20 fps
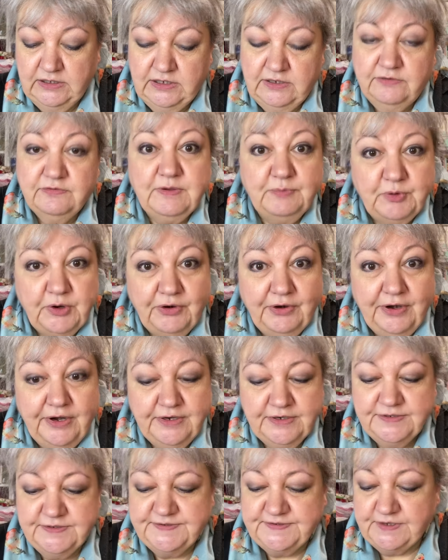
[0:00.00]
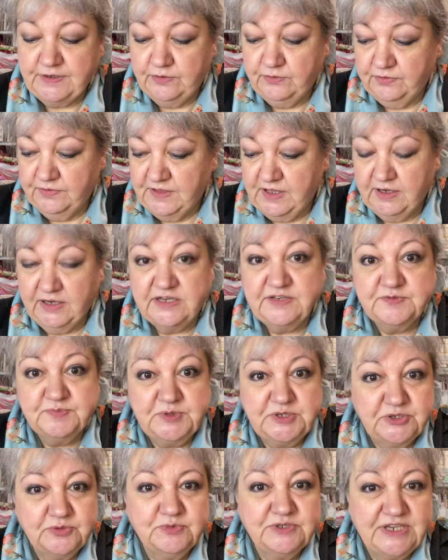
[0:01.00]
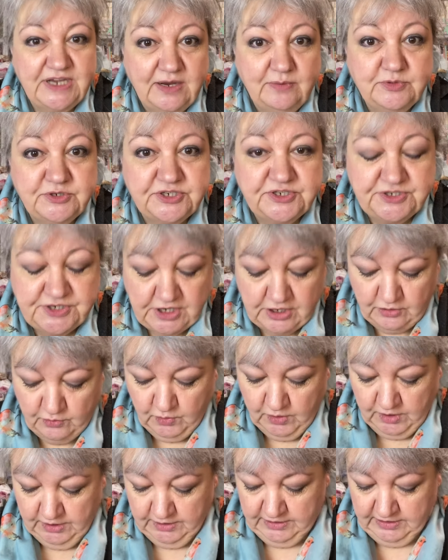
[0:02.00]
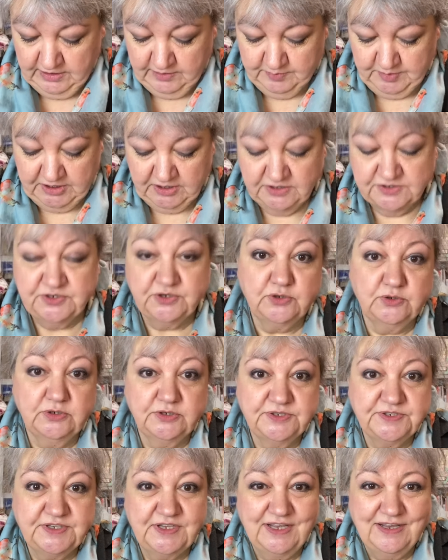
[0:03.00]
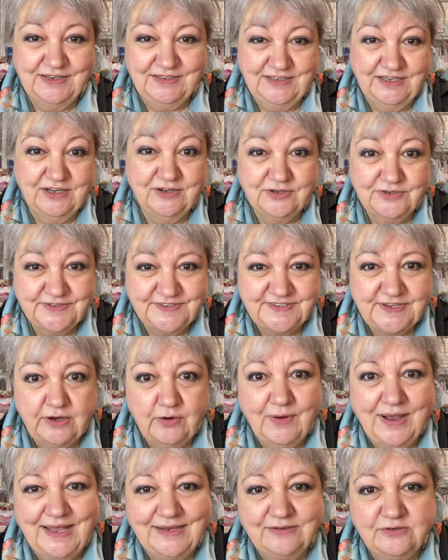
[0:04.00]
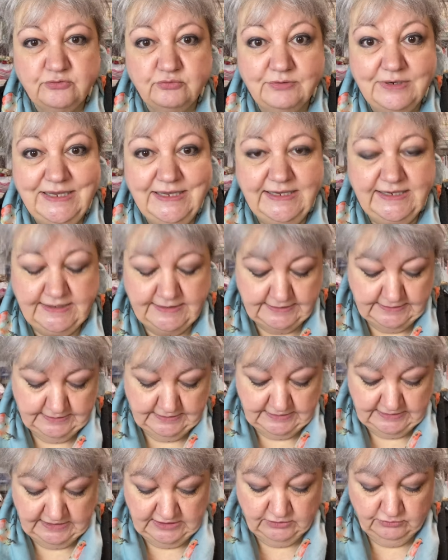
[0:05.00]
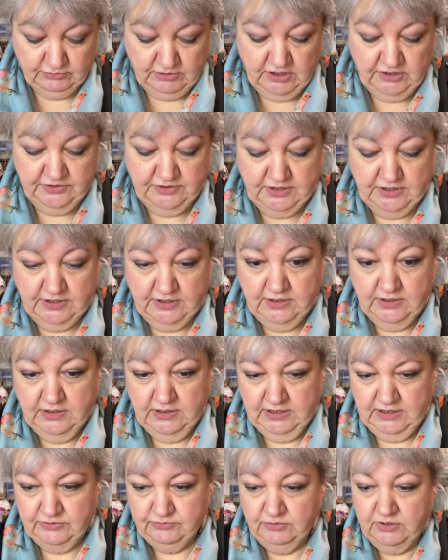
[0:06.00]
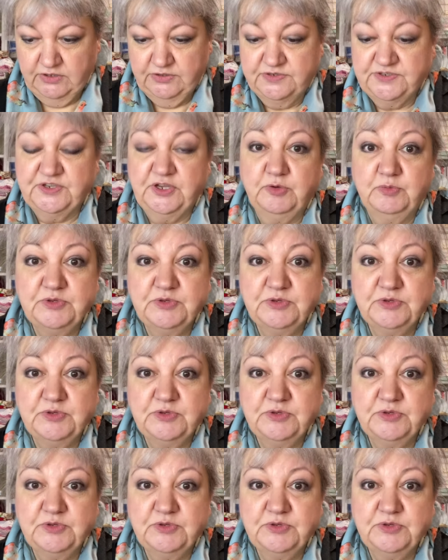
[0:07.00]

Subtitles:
February. So that gives me some time to sew, because of course you can't sew and read, and I'd rather sew.